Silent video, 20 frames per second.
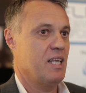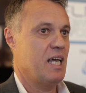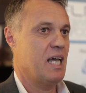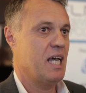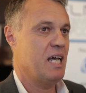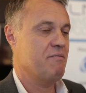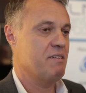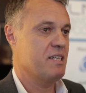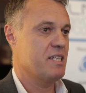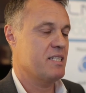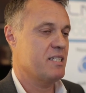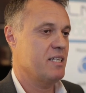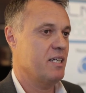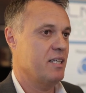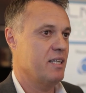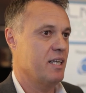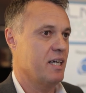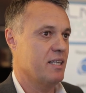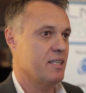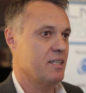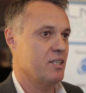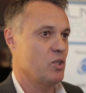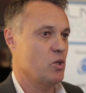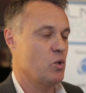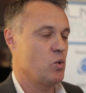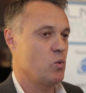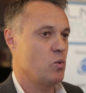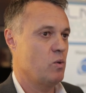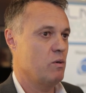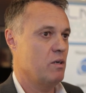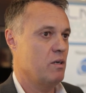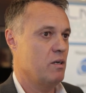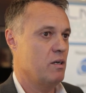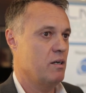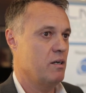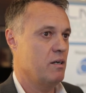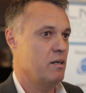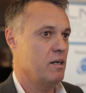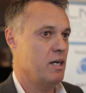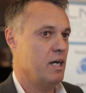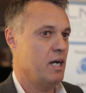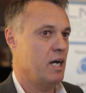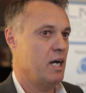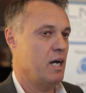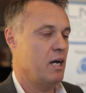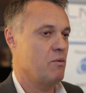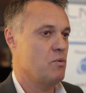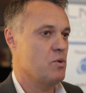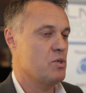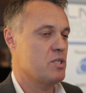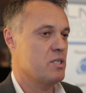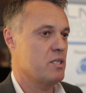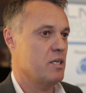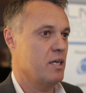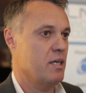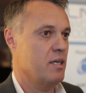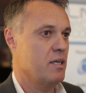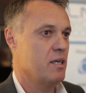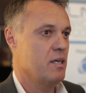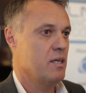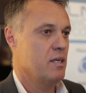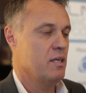Having said that, I would say